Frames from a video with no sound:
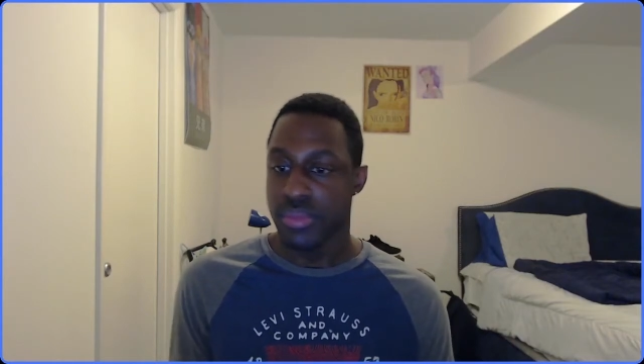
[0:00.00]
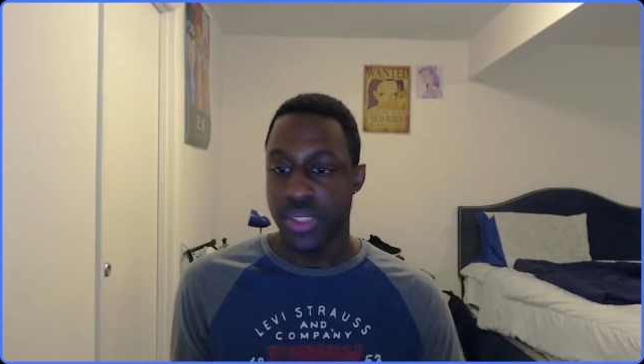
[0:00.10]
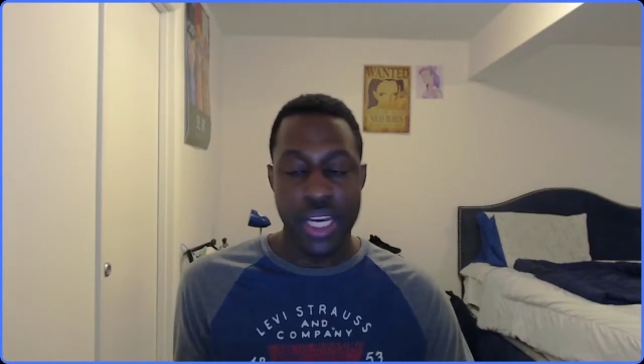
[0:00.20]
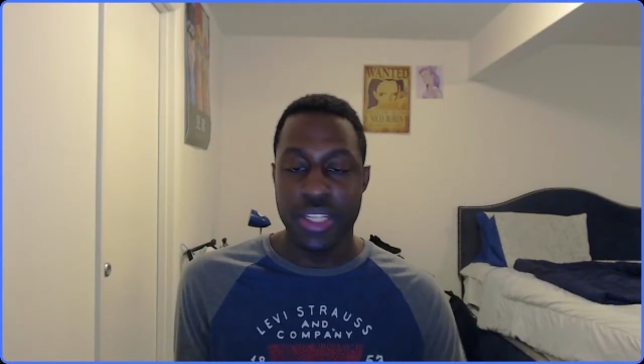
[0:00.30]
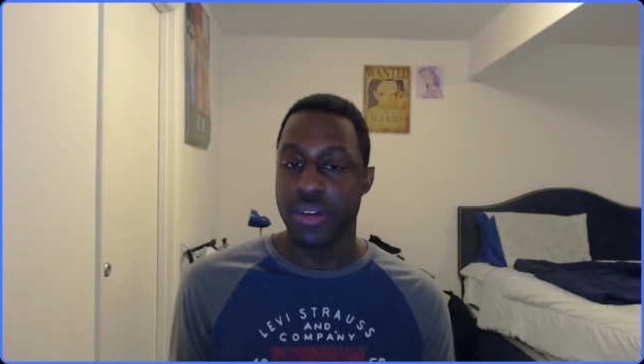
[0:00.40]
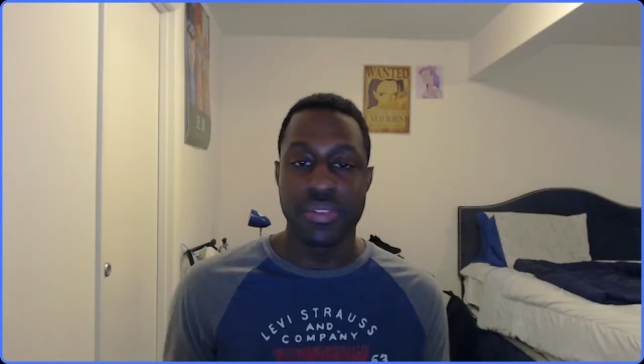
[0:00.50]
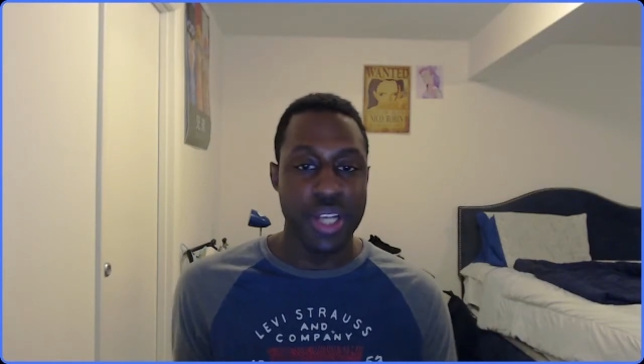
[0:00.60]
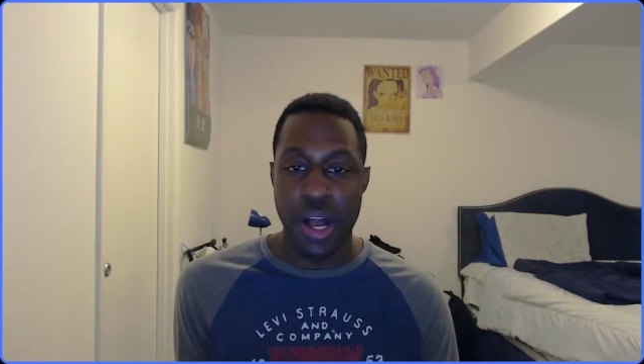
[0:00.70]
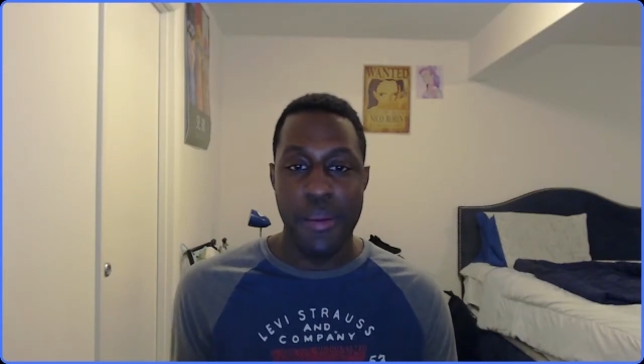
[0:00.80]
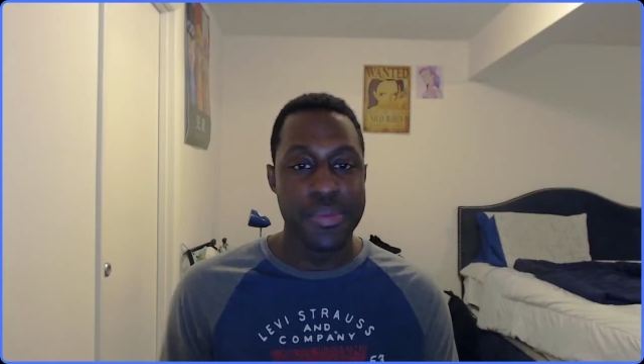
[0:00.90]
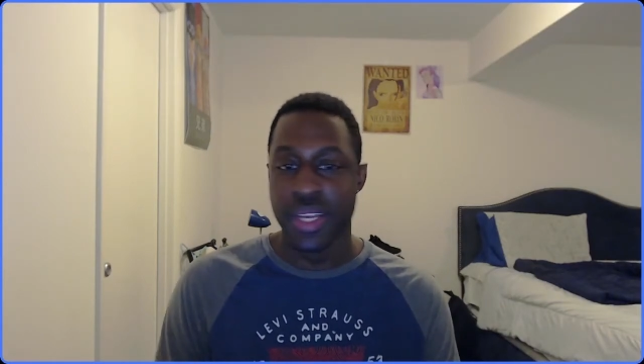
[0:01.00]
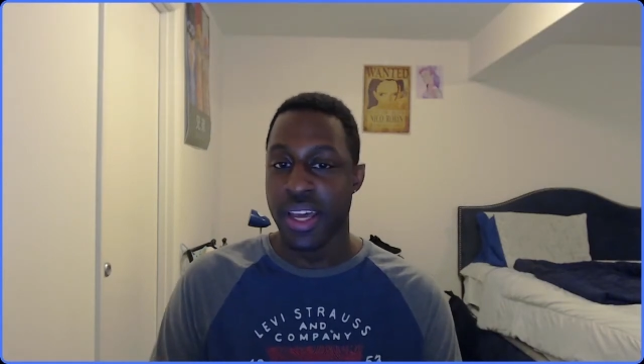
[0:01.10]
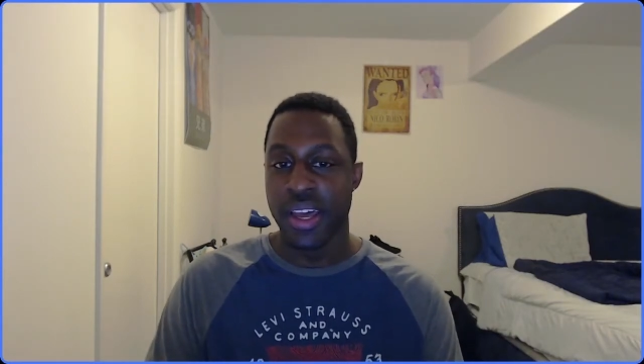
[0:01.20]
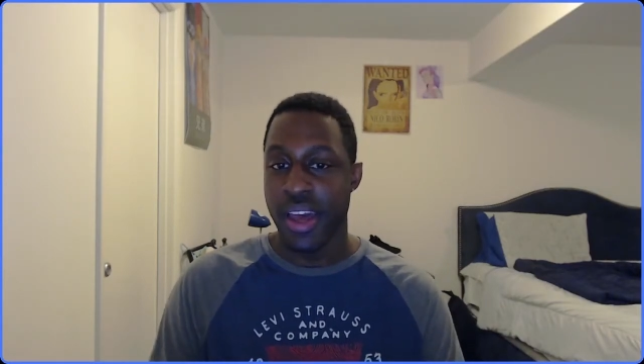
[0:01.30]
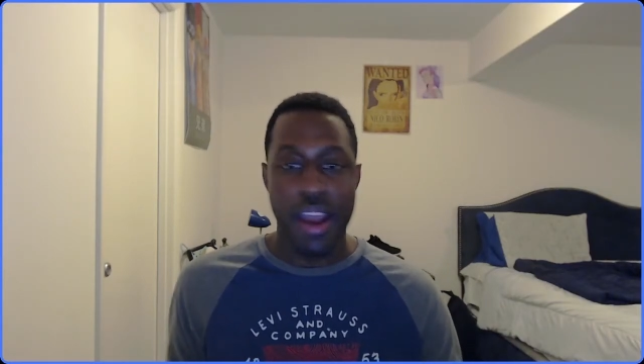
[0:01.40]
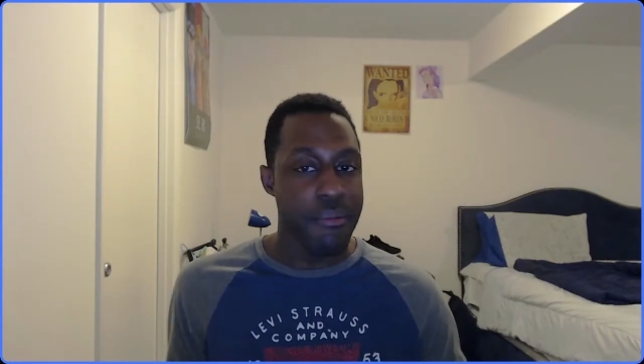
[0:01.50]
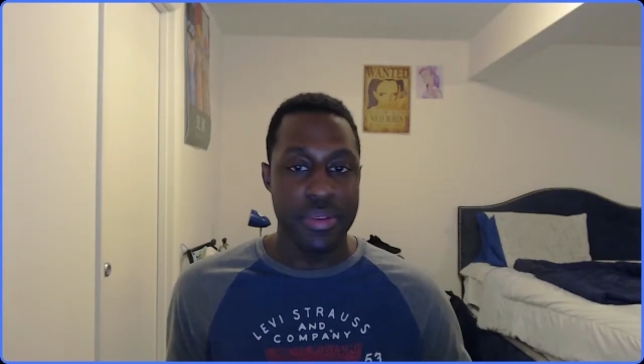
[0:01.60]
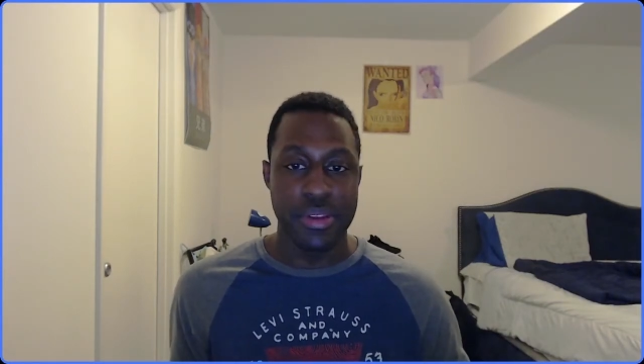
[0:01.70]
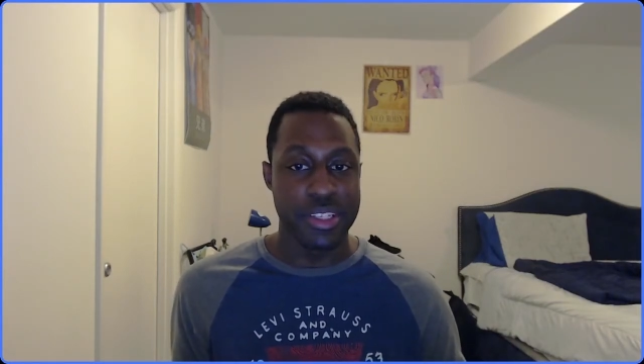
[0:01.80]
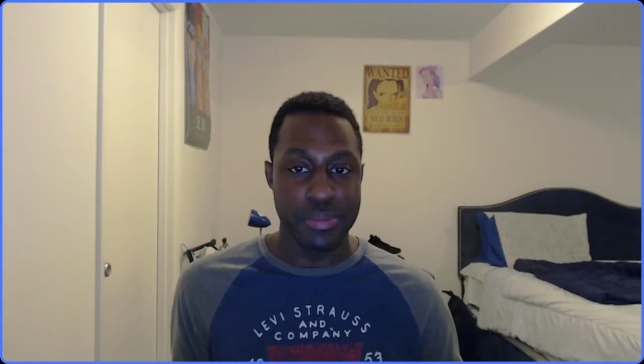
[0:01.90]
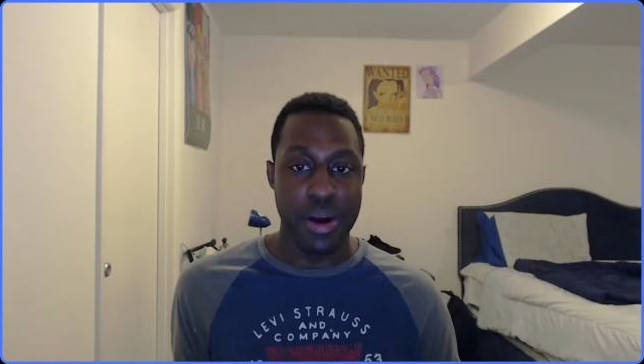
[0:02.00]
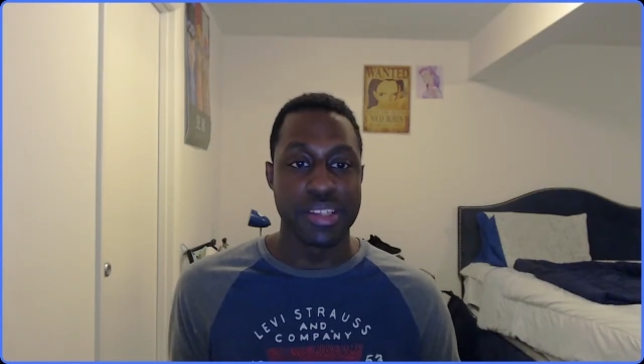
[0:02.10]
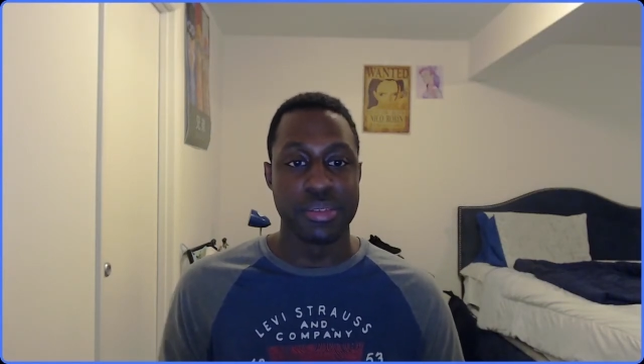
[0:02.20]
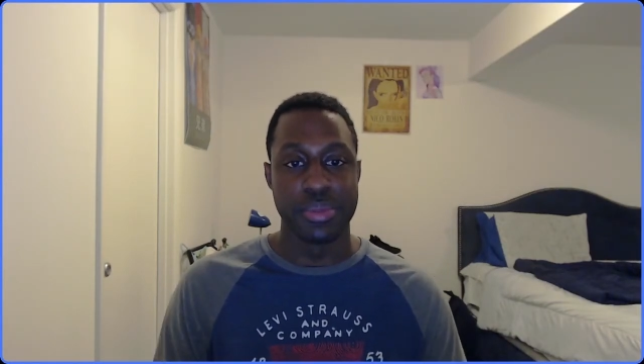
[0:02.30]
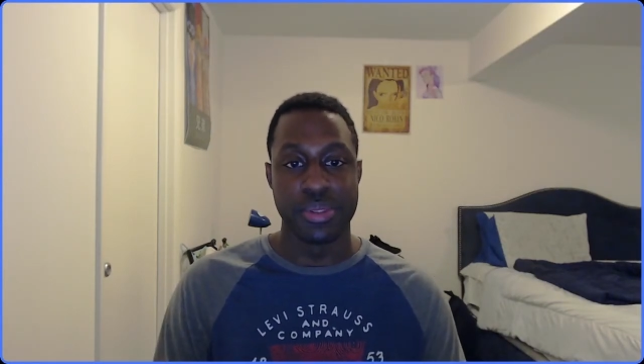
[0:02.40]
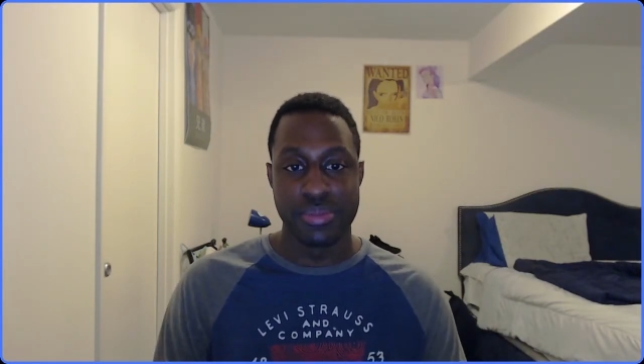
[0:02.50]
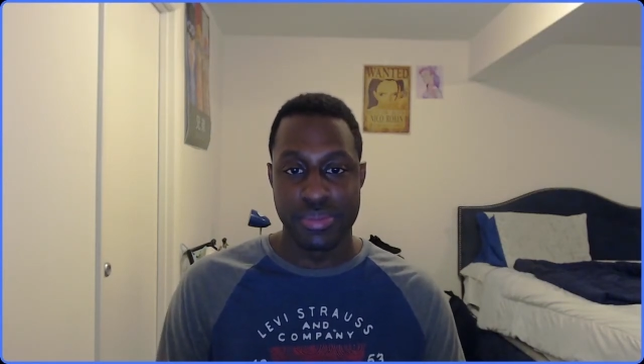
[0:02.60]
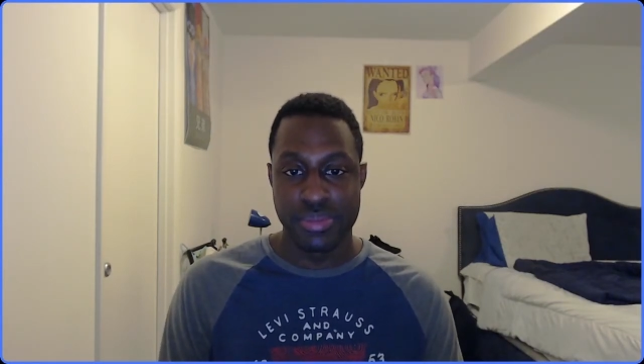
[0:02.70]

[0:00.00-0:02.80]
changing of jobs, everything is possible.